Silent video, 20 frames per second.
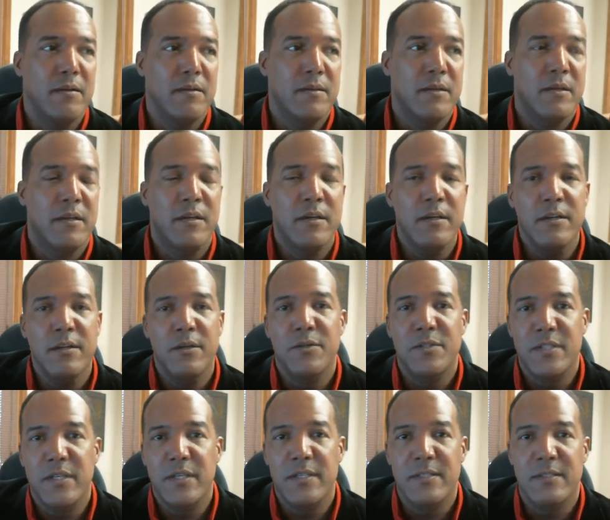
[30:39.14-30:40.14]
the good
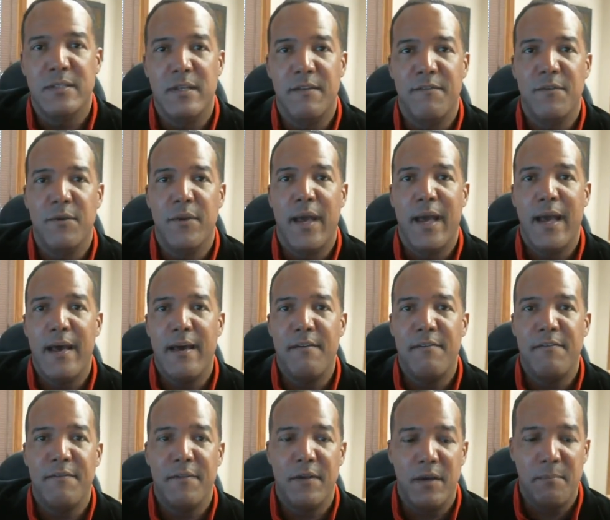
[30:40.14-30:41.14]
news is if you
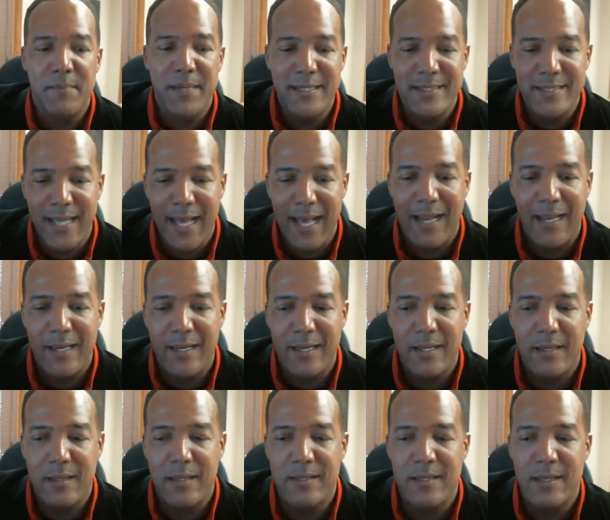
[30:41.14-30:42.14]
have a
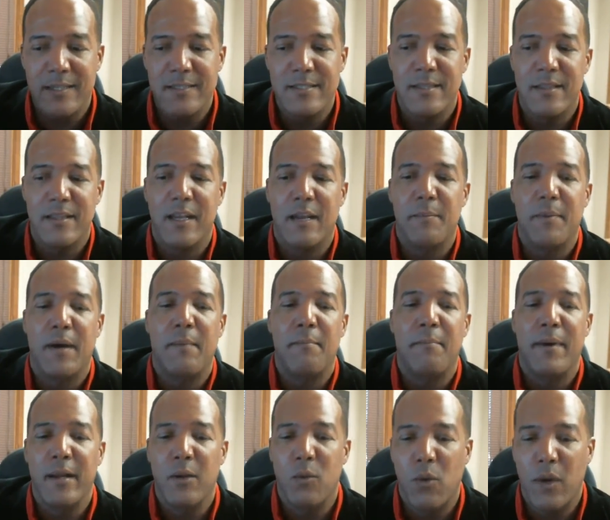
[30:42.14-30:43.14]
mentality that doesn't think about
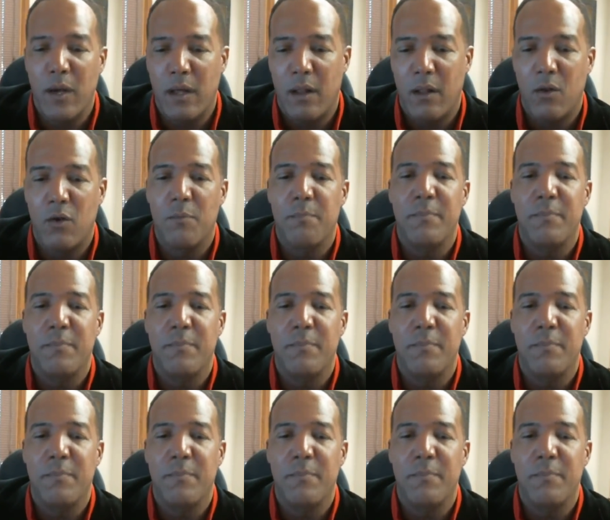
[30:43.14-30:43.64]
money well or